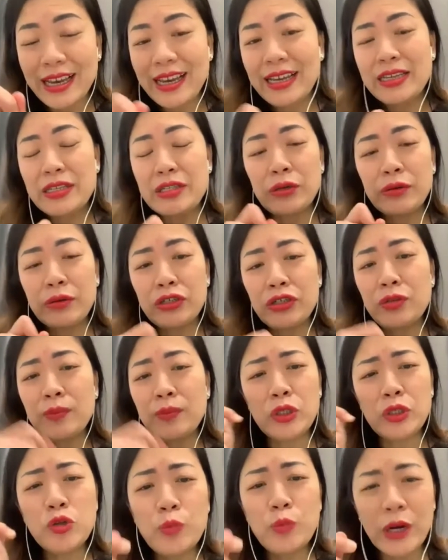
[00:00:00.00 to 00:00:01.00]
So it shouldn't be
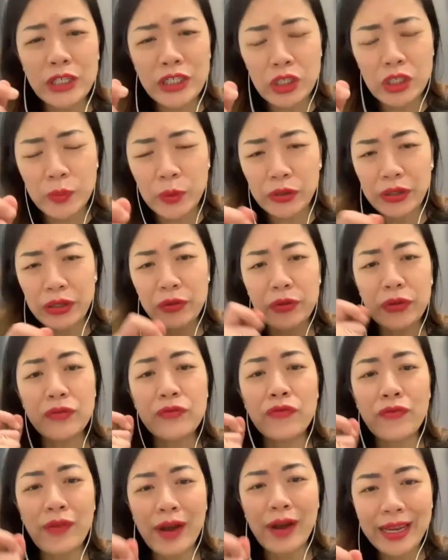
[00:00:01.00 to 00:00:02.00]
too precious a book that you
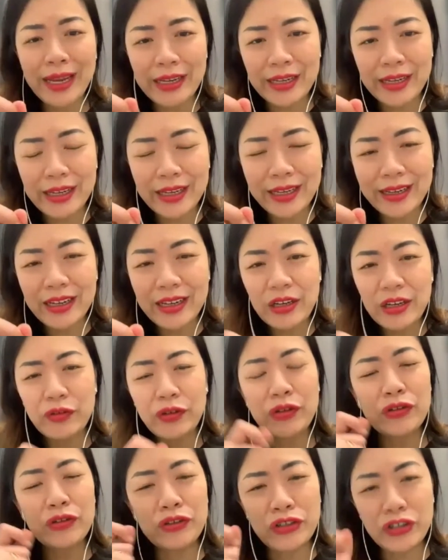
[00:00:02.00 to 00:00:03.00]
couldn't write in it. For you
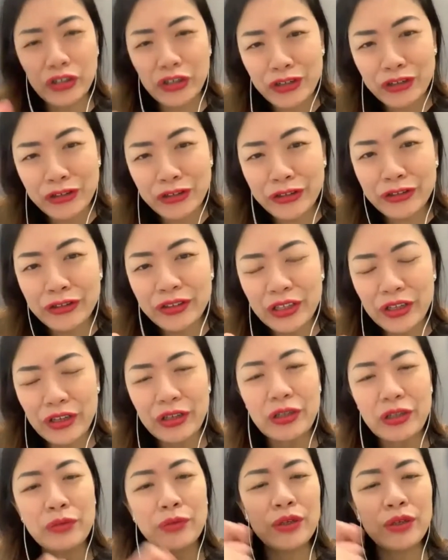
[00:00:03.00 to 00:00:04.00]
to journal, you
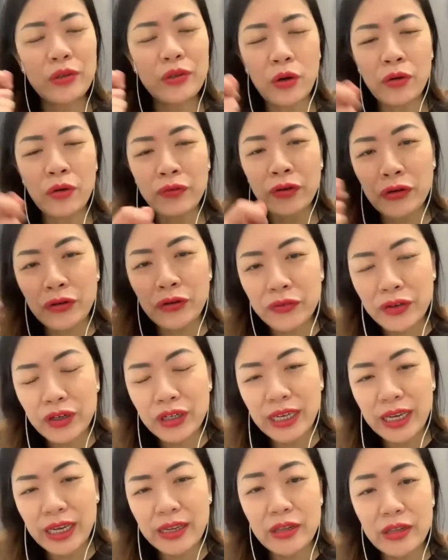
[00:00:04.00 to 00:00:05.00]
can do it over and over
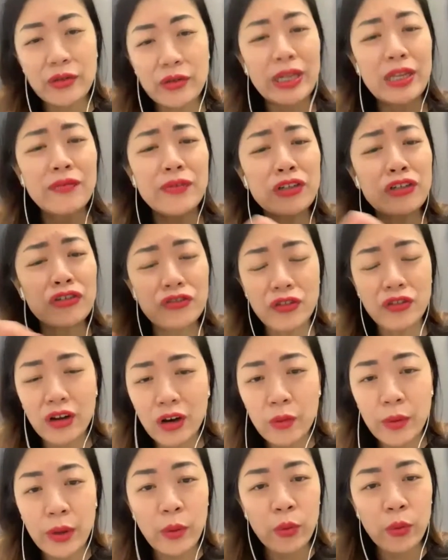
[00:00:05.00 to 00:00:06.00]
again. You can even draw
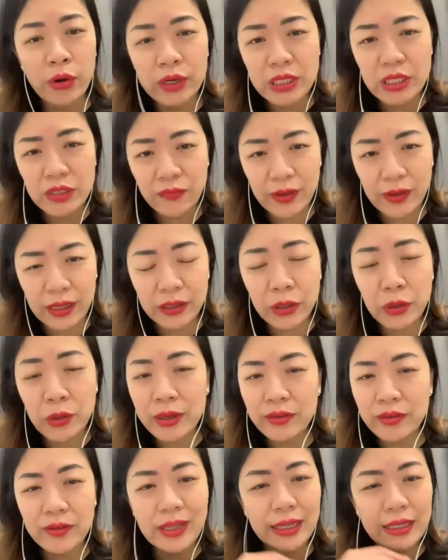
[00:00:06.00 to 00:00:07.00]
where words fail you. And
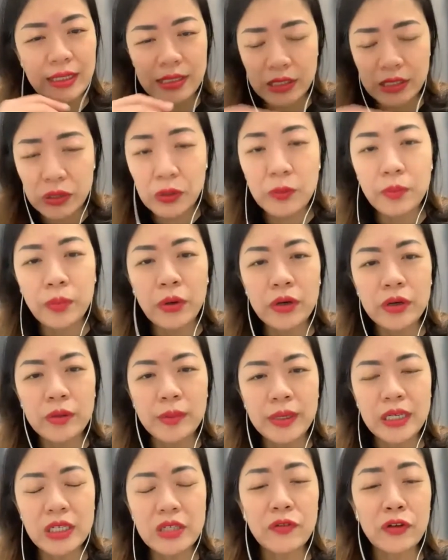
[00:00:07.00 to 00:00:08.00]
I feel like this is so important
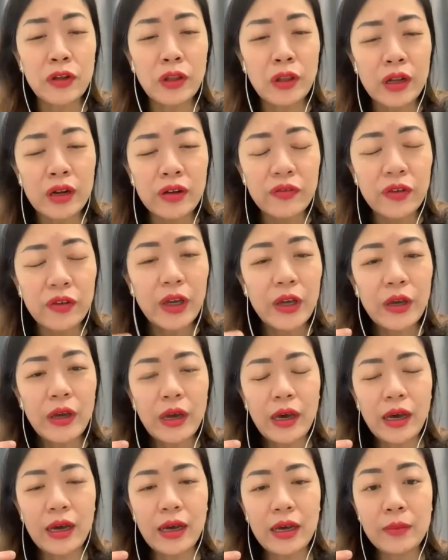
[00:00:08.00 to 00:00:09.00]
because for a lot of,
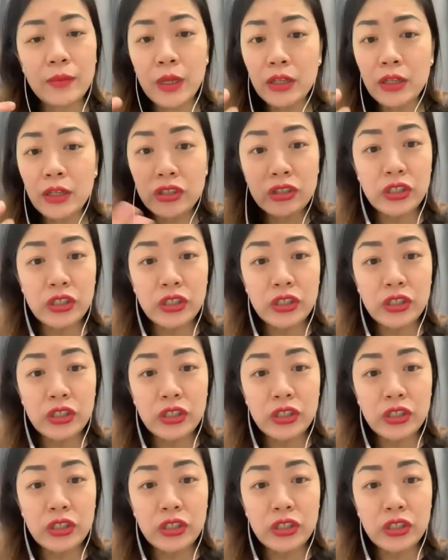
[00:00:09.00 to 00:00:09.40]
not just